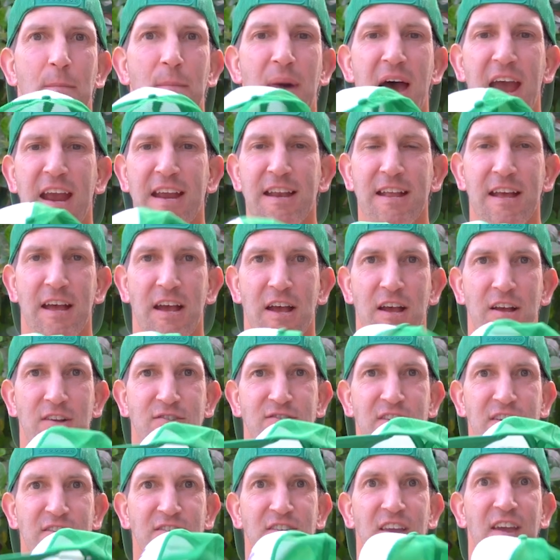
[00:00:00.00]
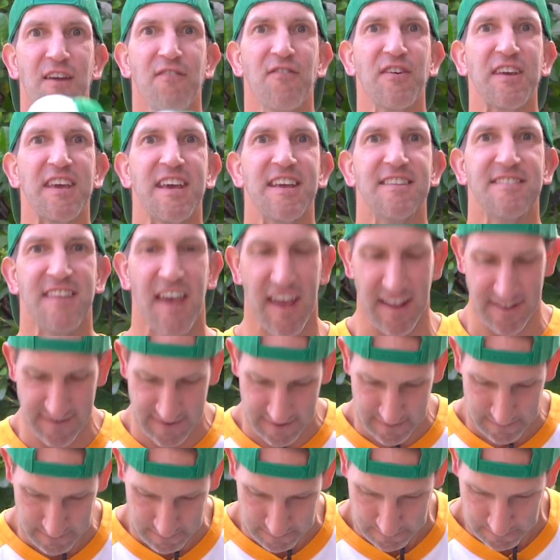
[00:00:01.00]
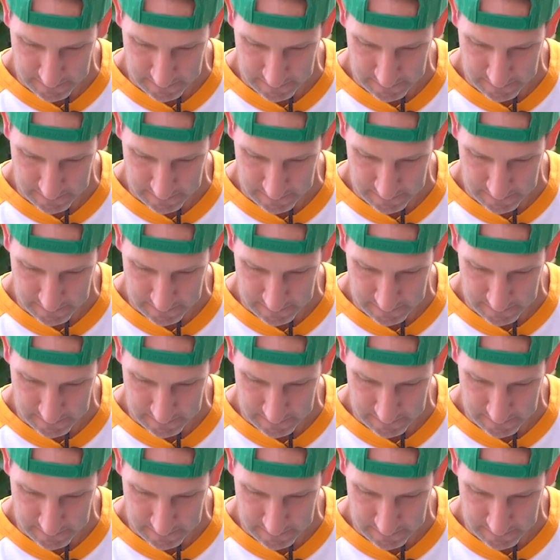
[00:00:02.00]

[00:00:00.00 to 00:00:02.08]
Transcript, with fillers: made just for kids' heads.